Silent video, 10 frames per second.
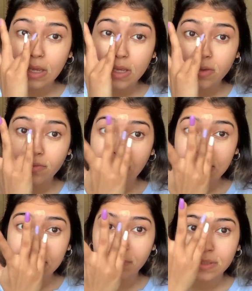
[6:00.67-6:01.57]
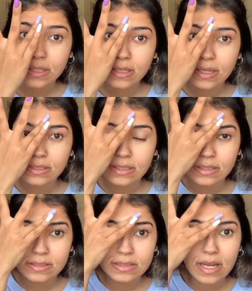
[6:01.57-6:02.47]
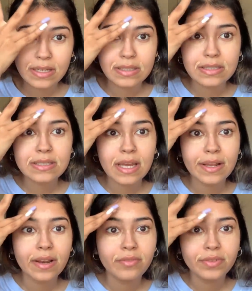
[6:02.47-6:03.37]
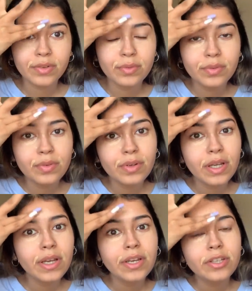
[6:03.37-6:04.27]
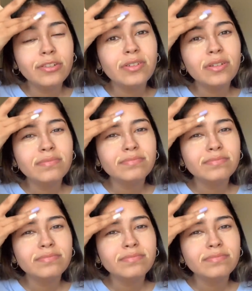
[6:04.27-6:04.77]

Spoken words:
If anybody can understand this, I love you. You know?